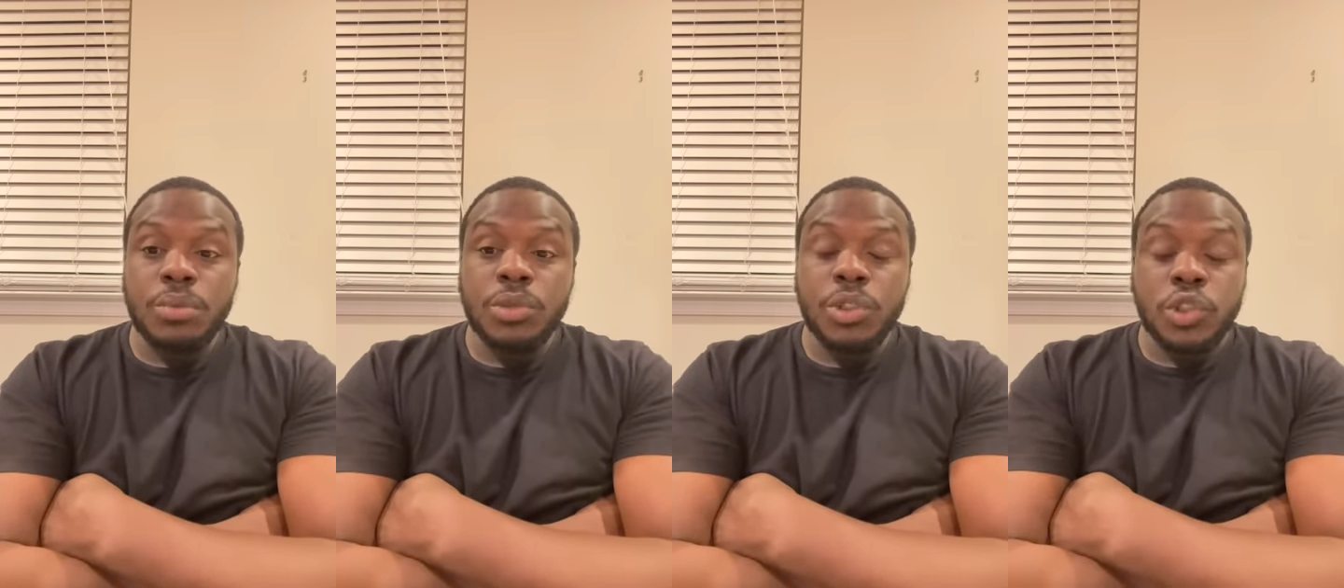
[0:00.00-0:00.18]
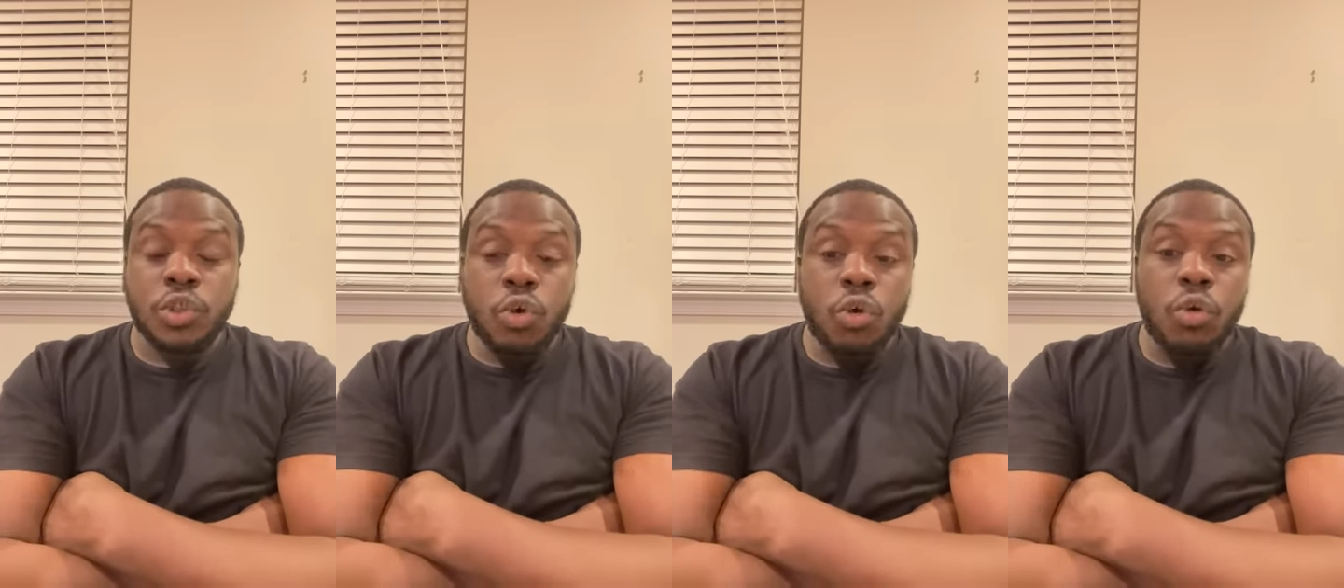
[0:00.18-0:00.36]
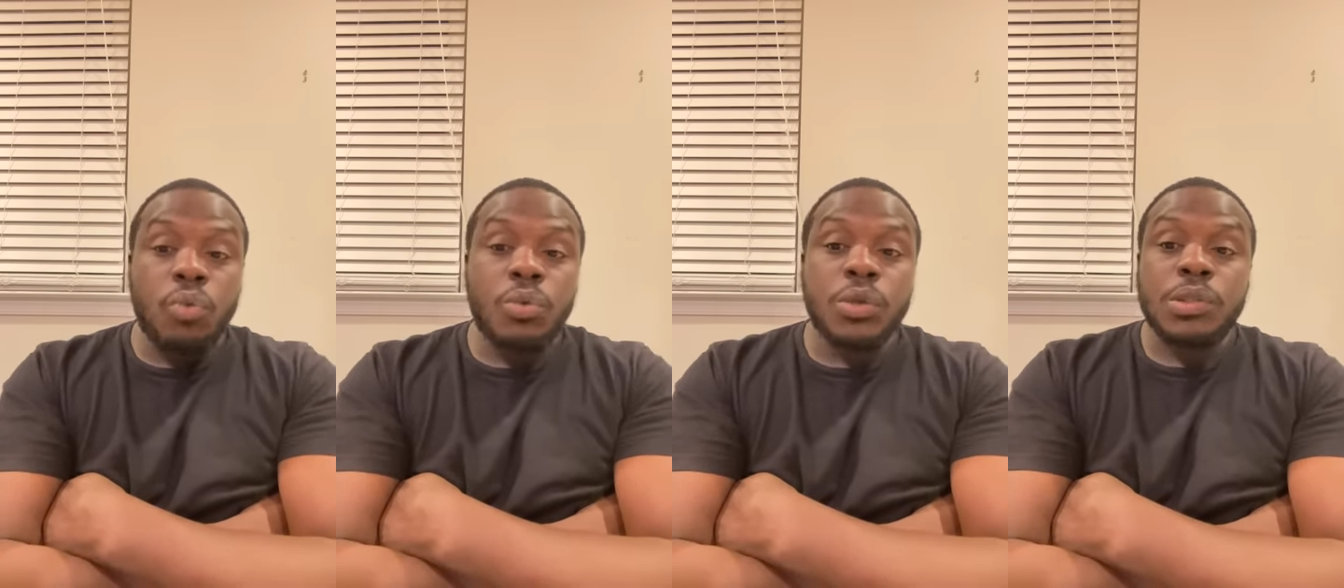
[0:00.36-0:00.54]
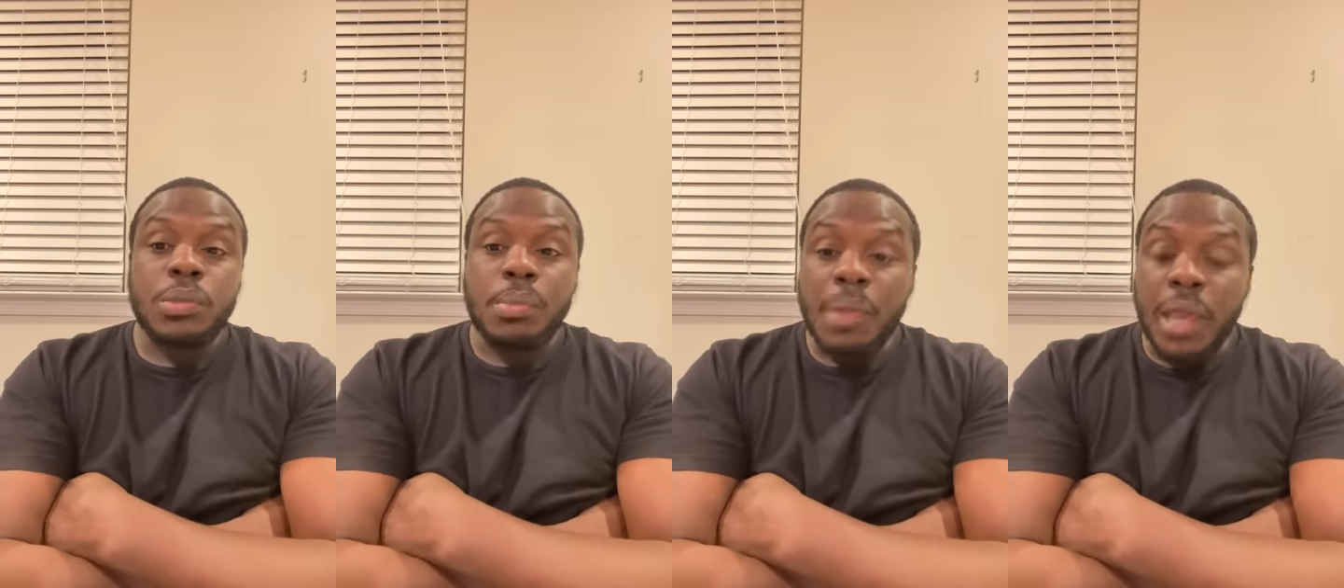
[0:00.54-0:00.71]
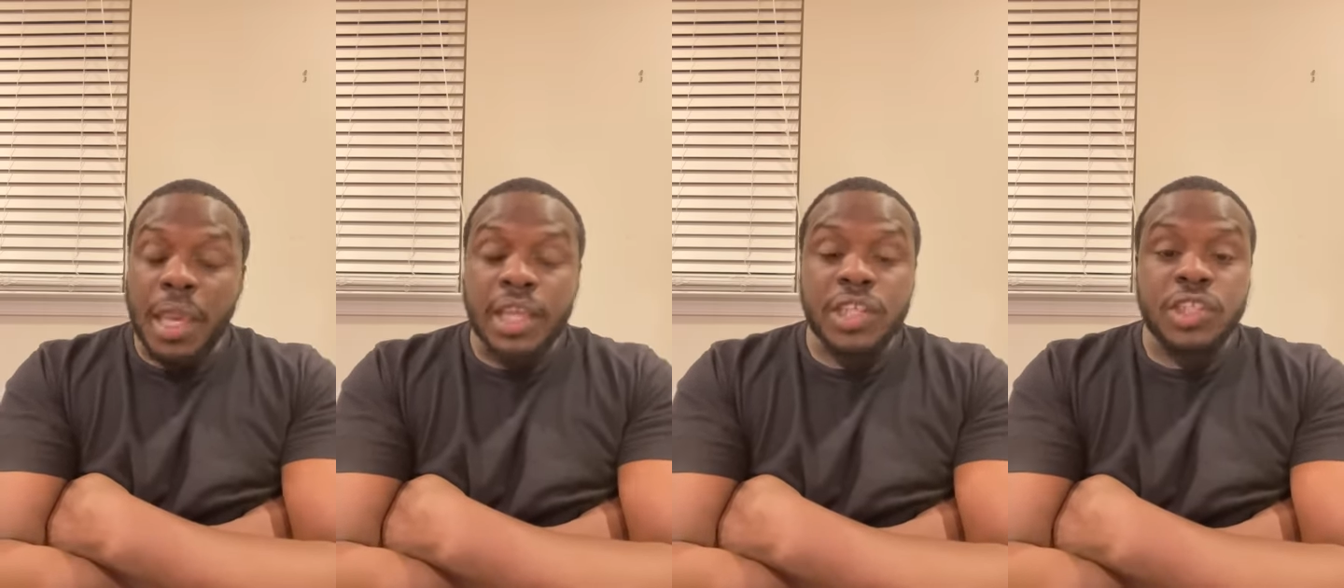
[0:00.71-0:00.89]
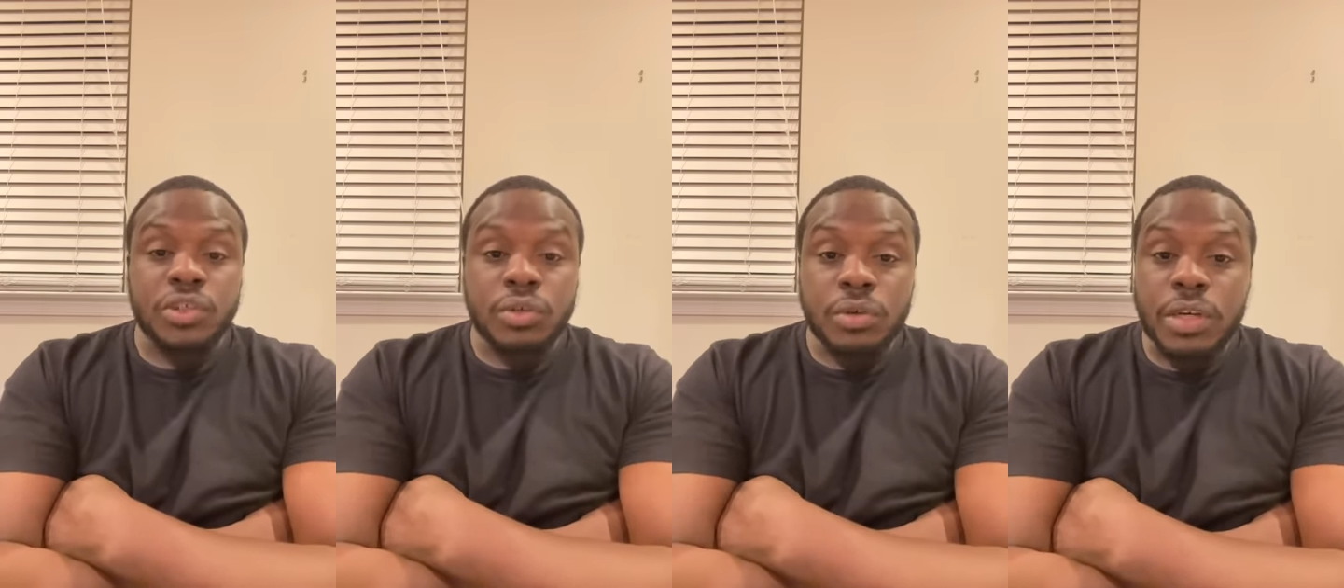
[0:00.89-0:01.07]
was doing was
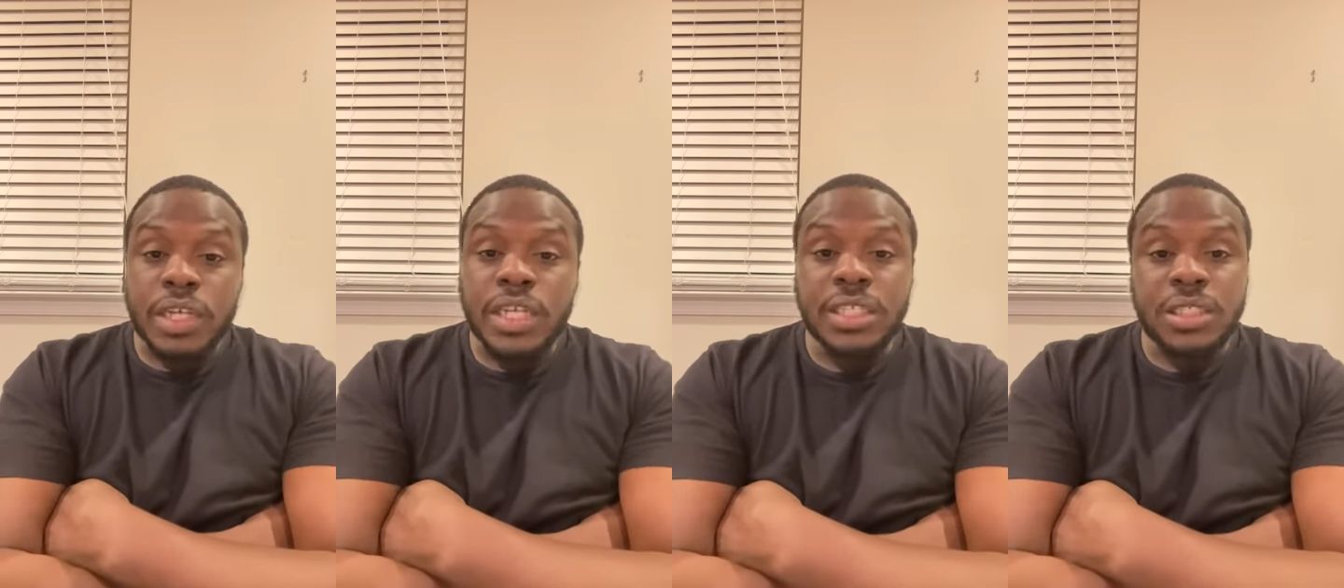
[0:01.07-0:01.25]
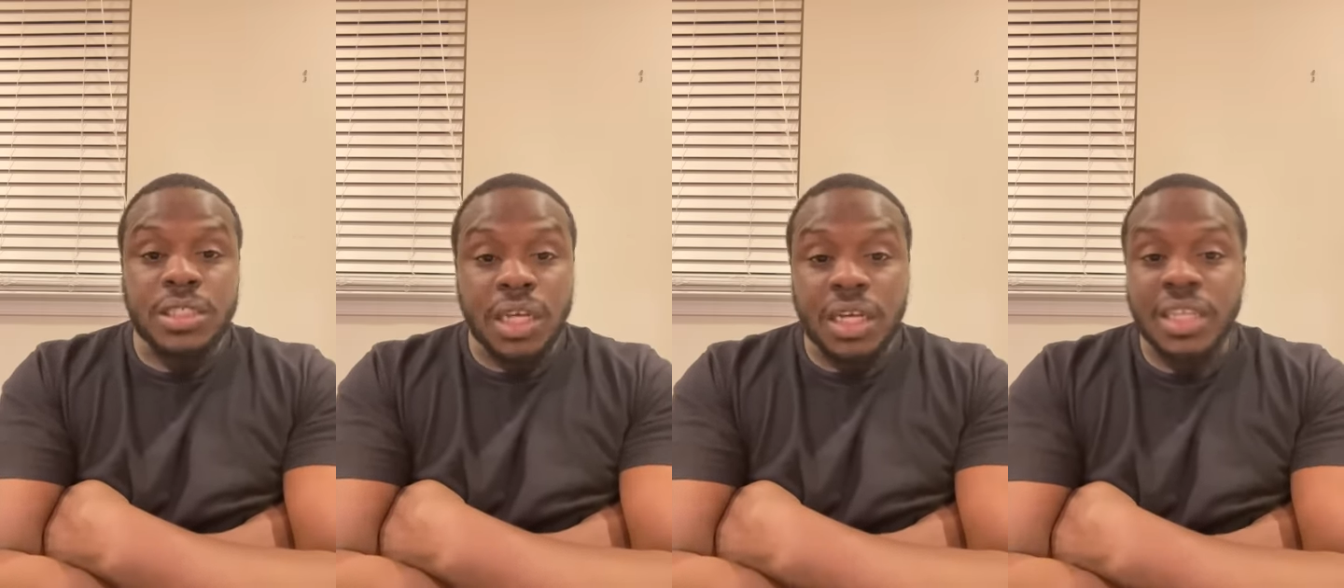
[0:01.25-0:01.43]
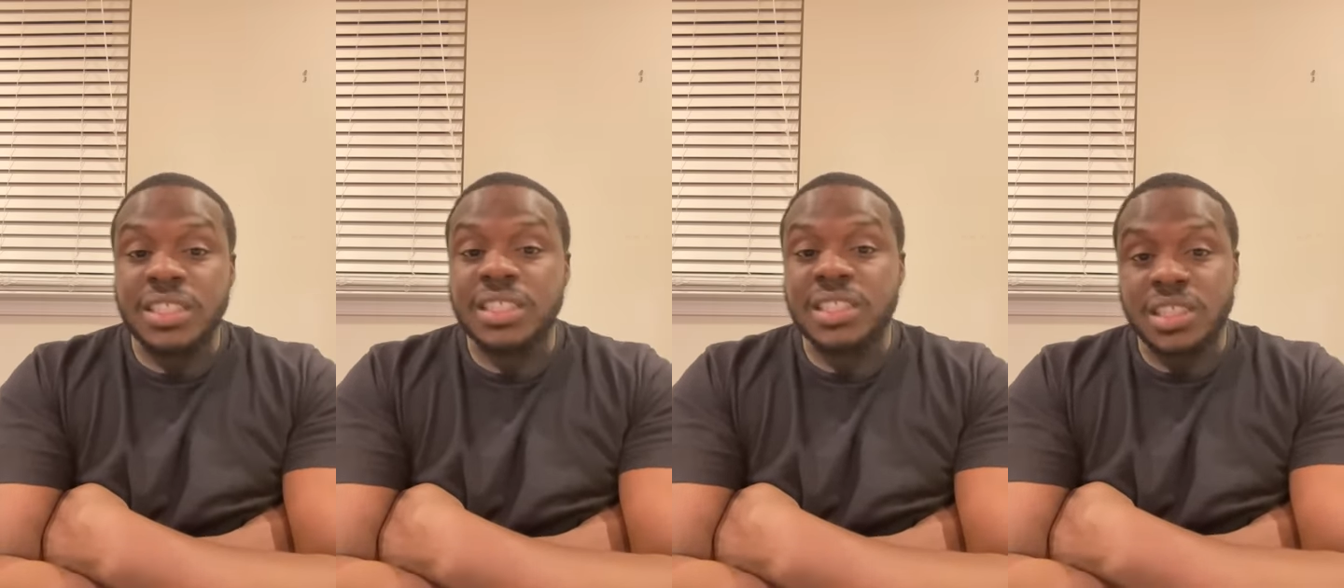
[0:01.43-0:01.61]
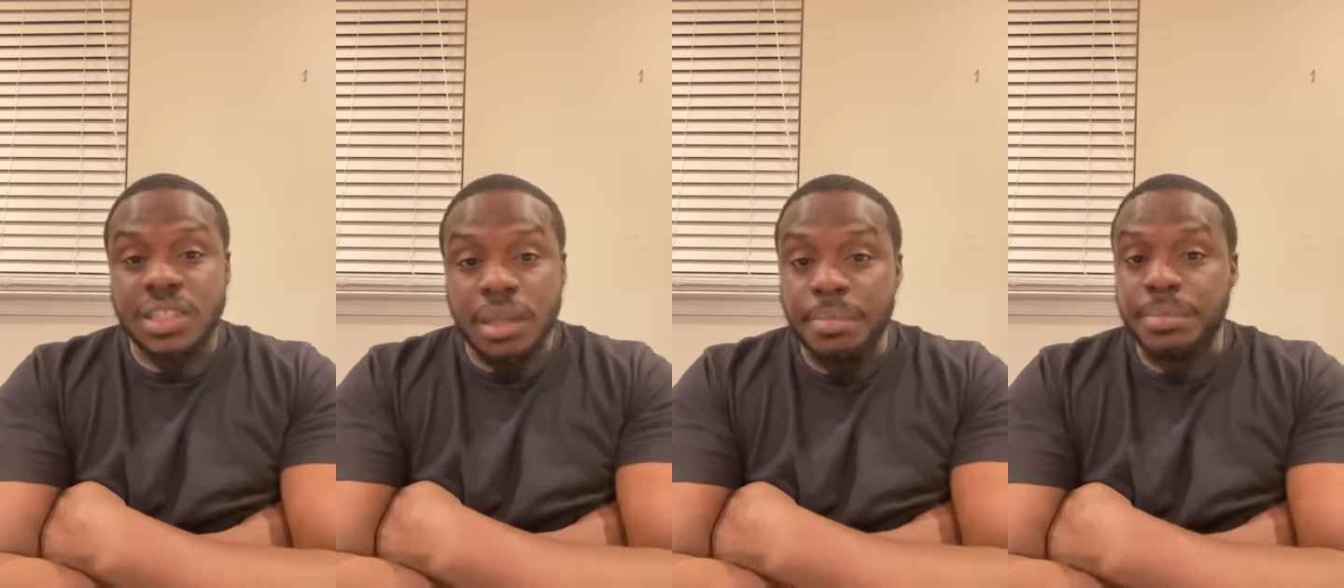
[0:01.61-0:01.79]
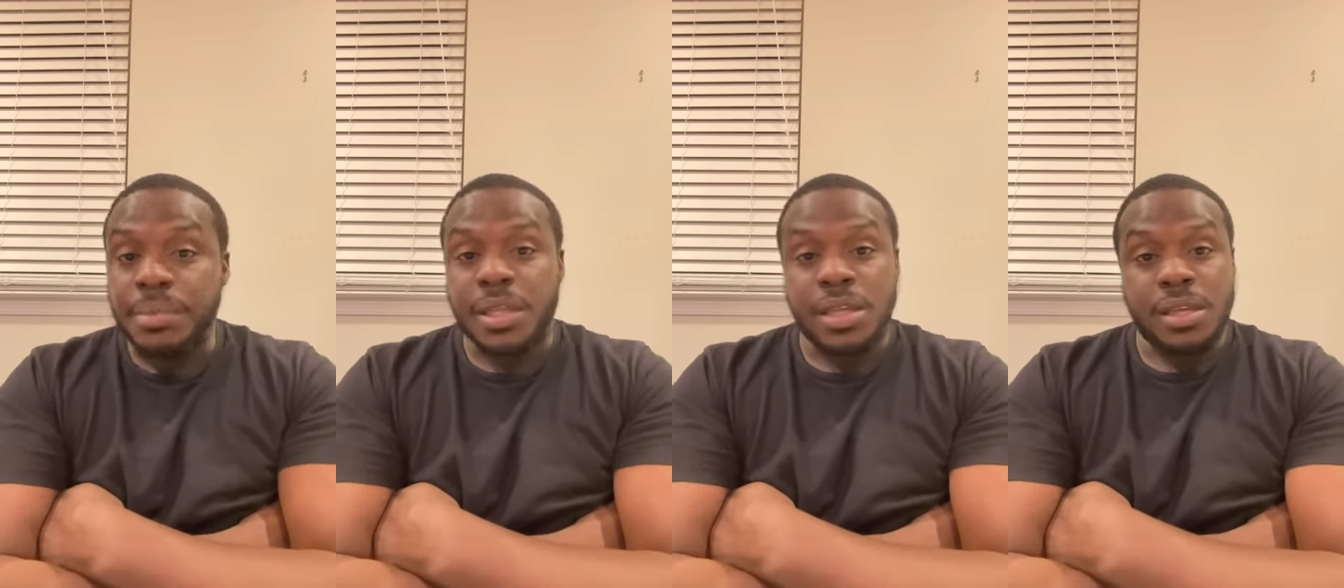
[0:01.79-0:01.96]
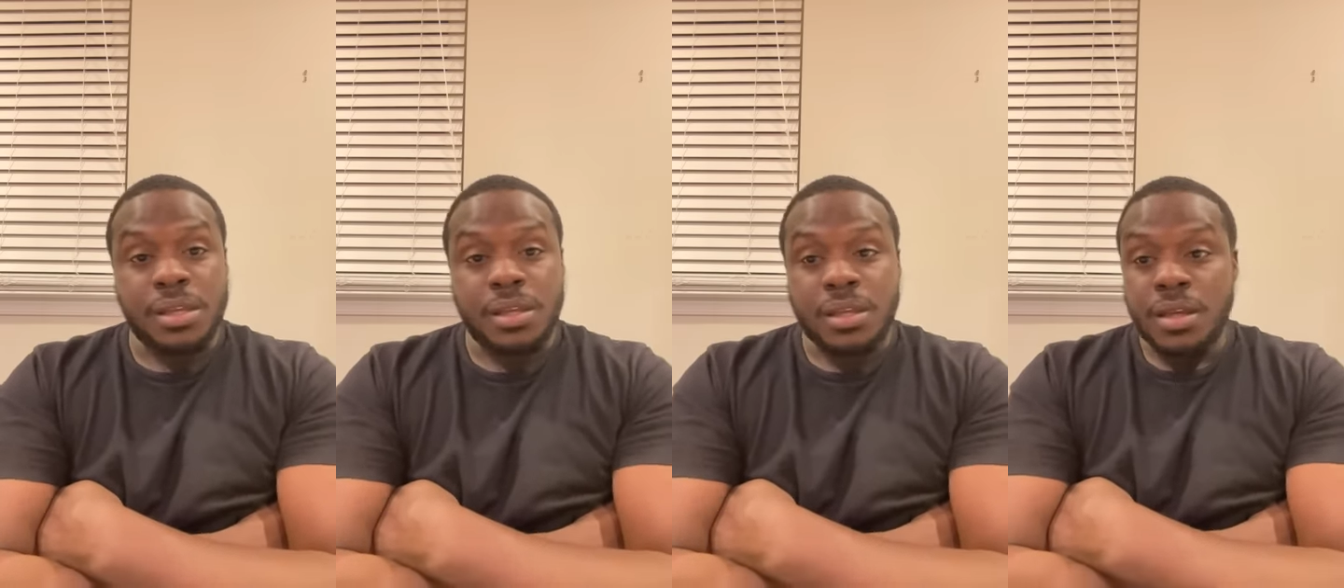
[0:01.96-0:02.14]
making sure he touched
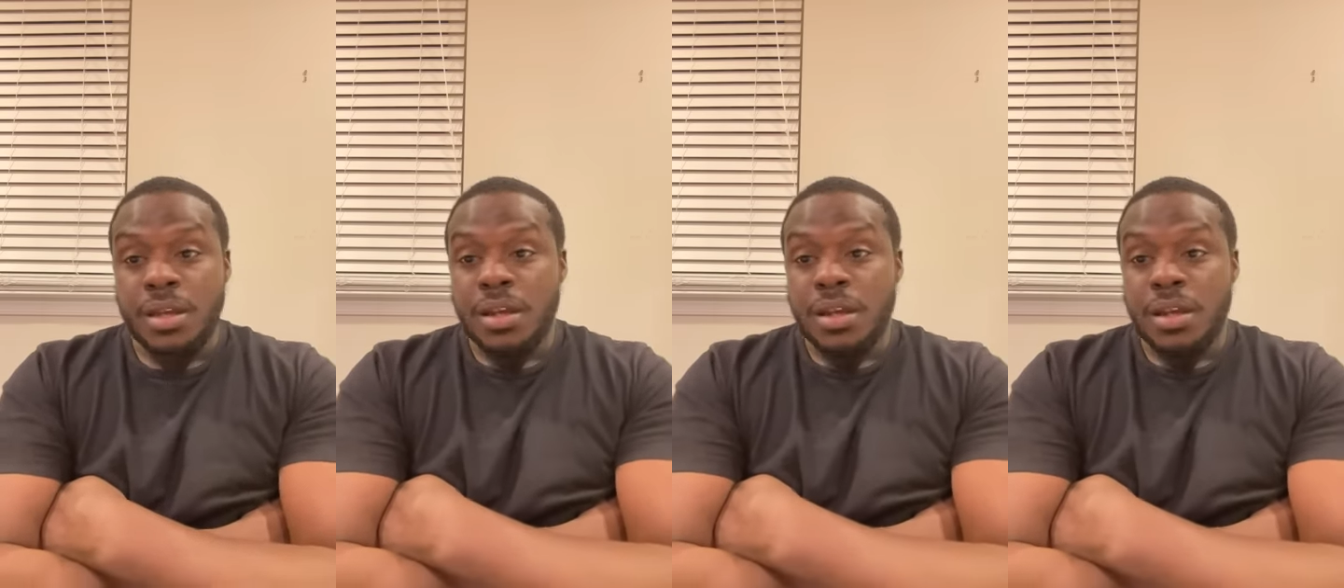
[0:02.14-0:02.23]
something.